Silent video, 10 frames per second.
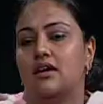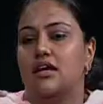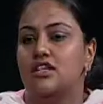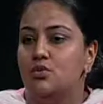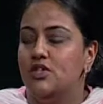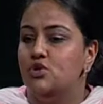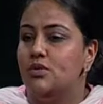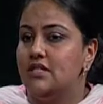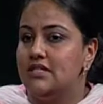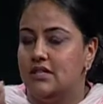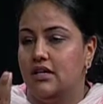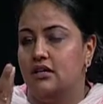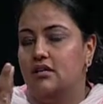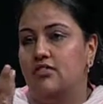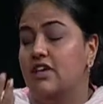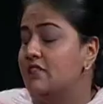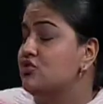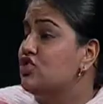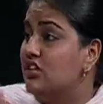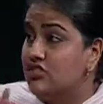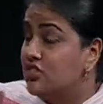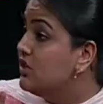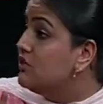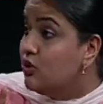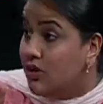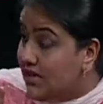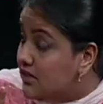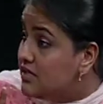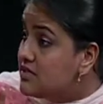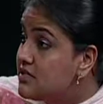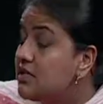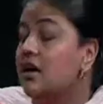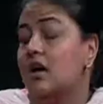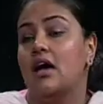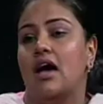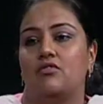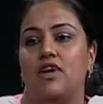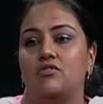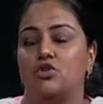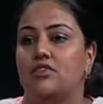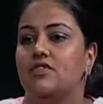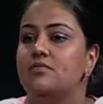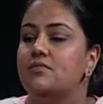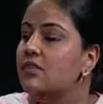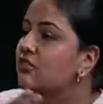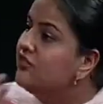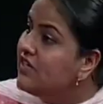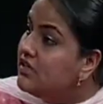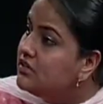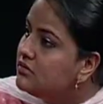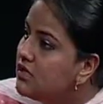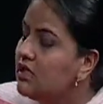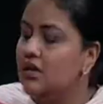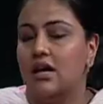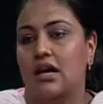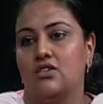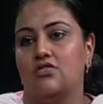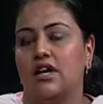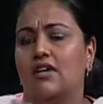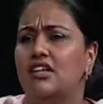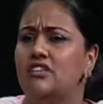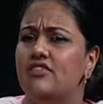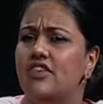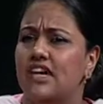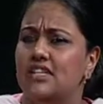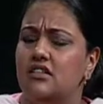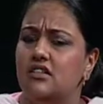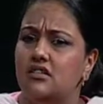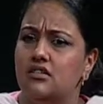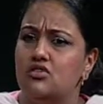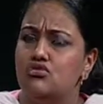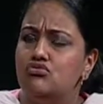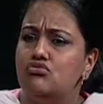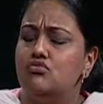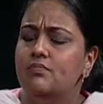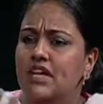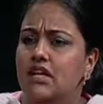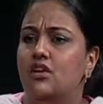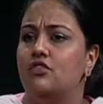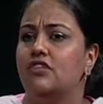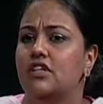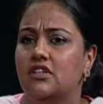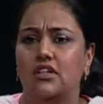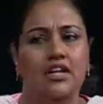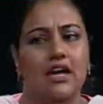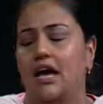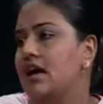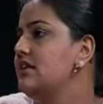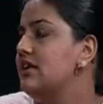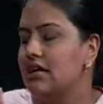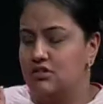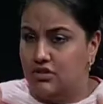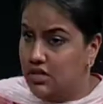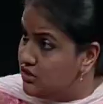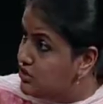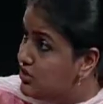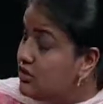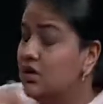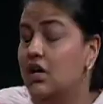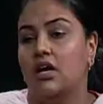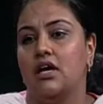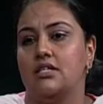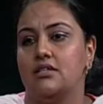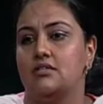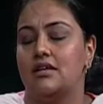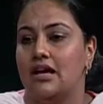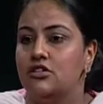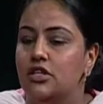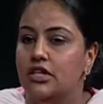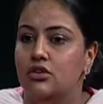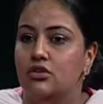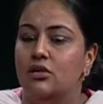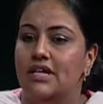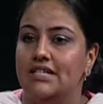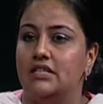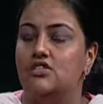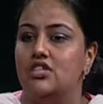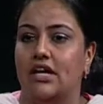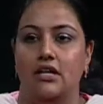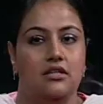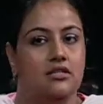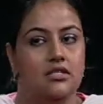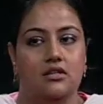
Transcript: individuals. We have to cherish their uniqueness and we have to give them freedom. And we are actually forgetting the true meaning of learning and education. It is actually, letting the child